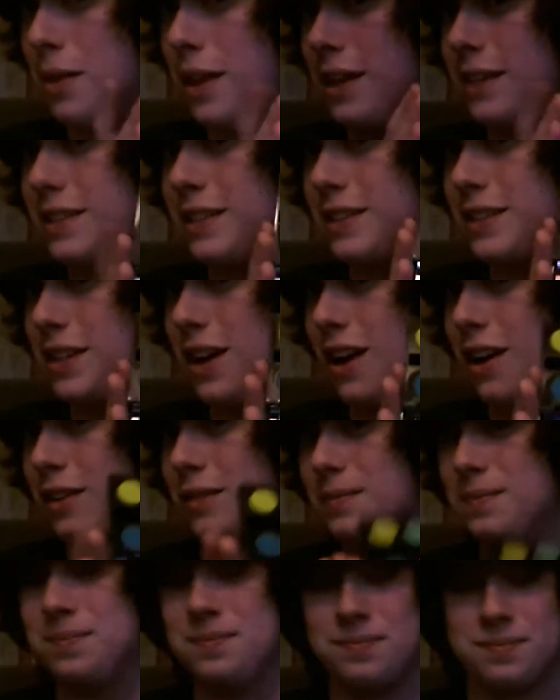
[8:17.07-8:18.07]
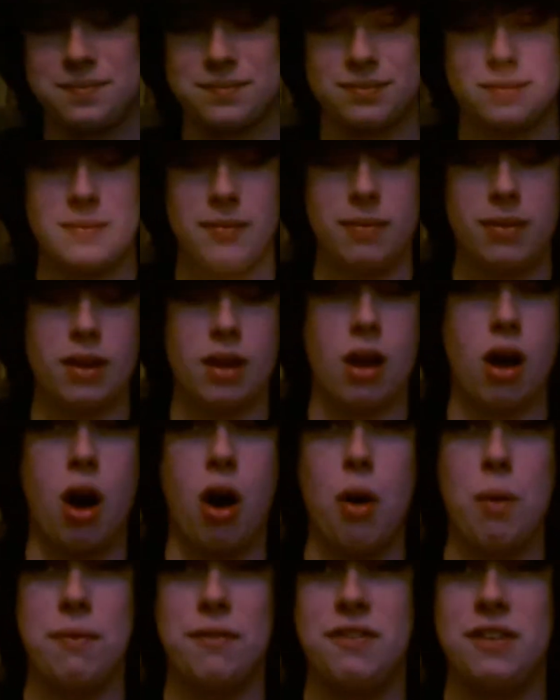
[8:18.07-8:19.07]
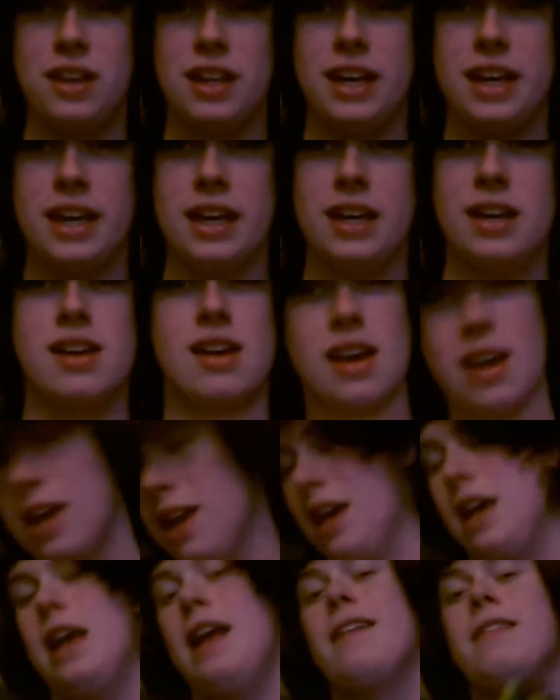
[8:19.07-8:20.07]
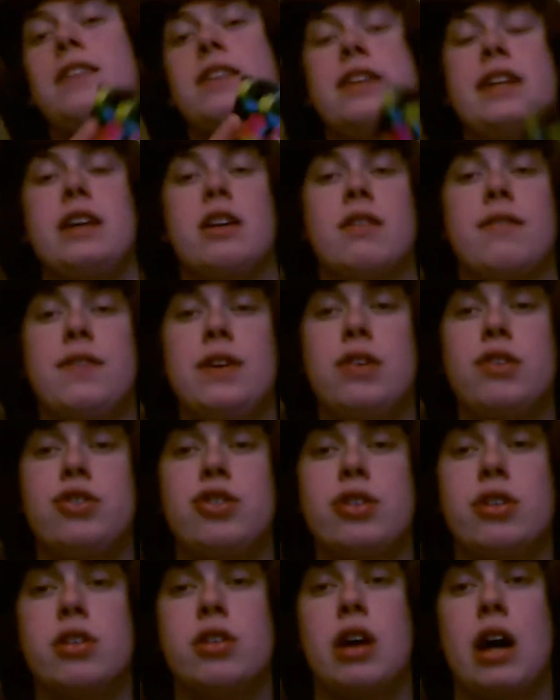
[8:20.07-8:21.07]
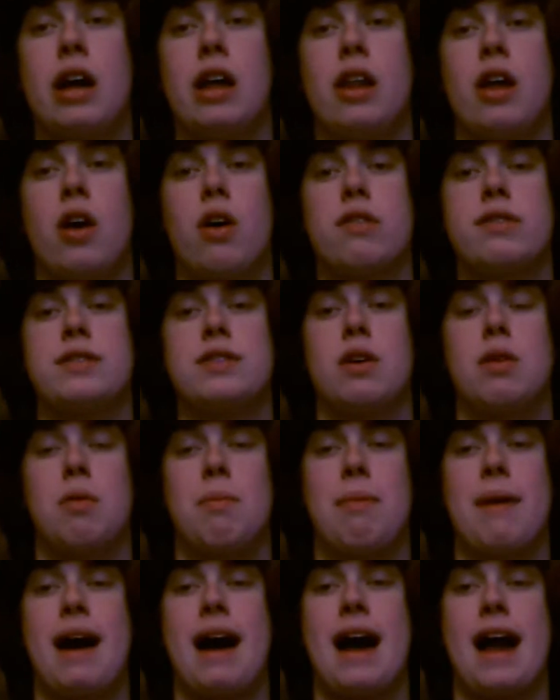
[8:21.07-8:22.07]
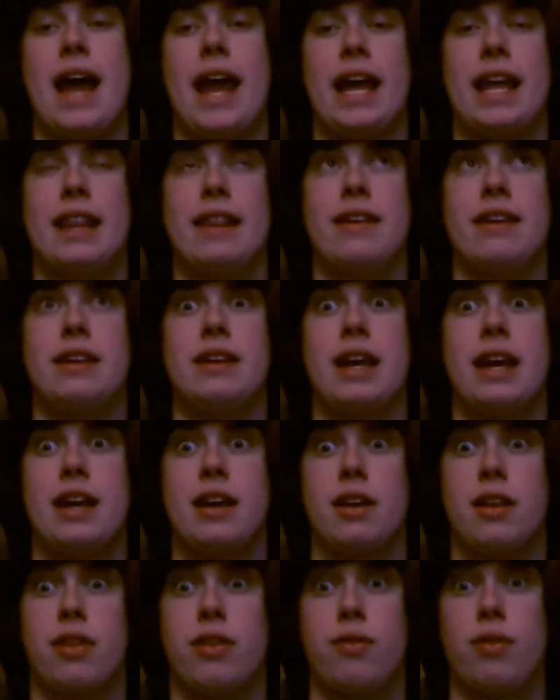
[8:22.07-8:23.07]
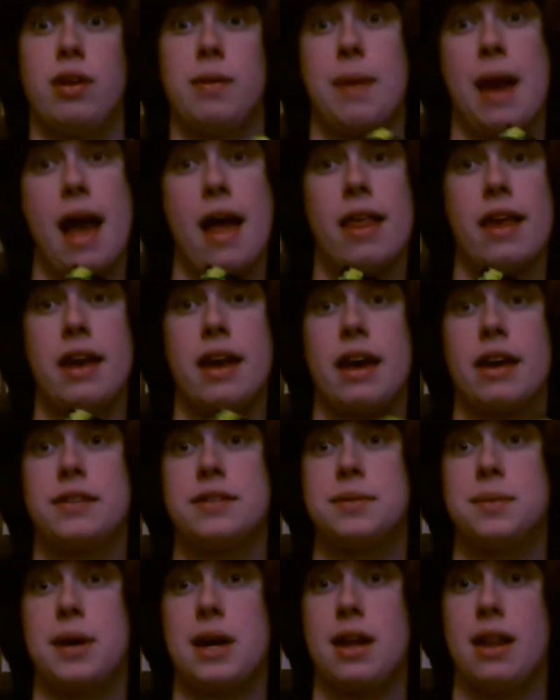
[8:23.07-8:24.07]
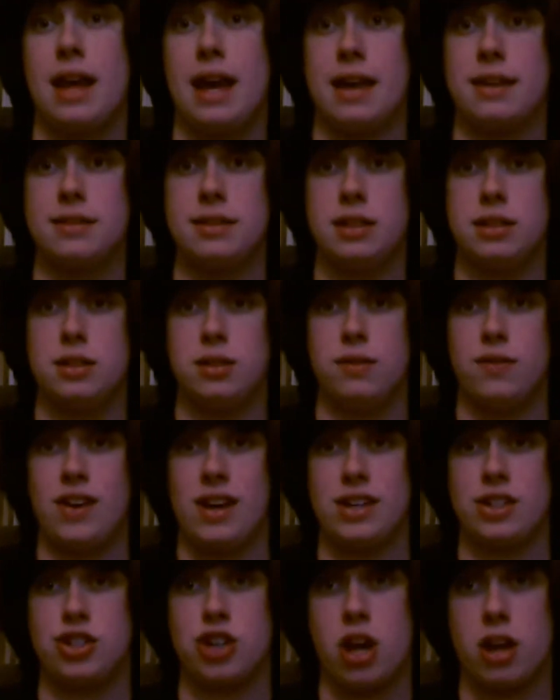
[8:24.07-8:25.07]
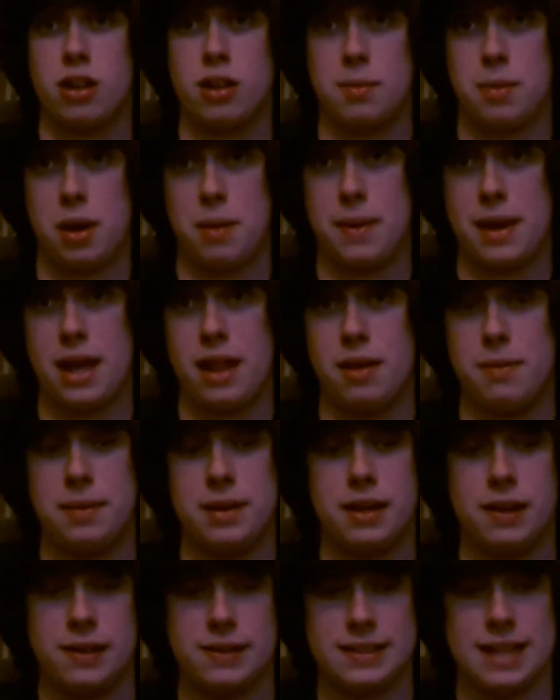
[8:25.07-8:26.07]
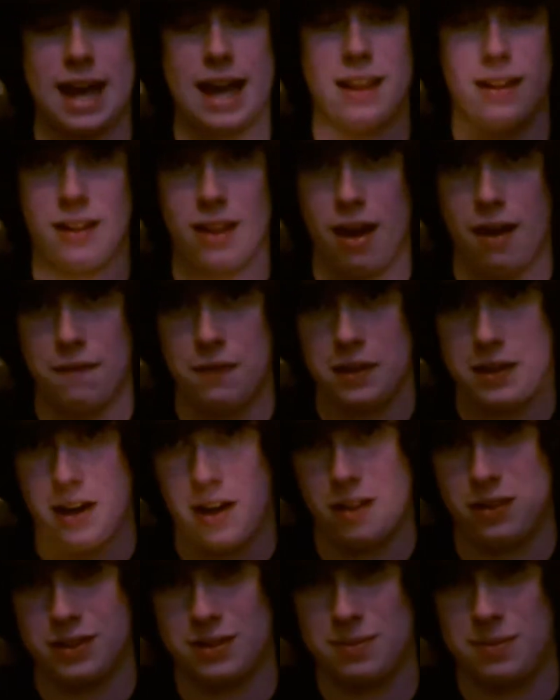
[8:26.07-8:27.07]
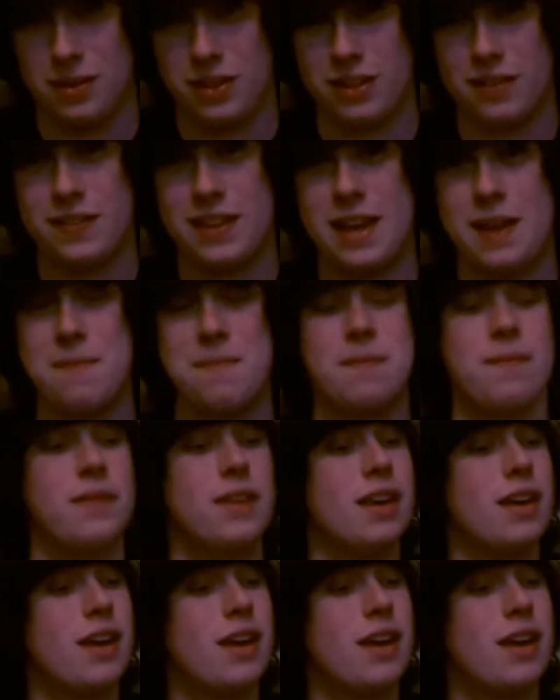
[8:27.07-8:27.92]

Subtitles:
place to start. Hopefully, in the near future, I'll also buy the Naked 3 palette as well as the Too Faced Chocolate Bar palette because I love the colors of both of them.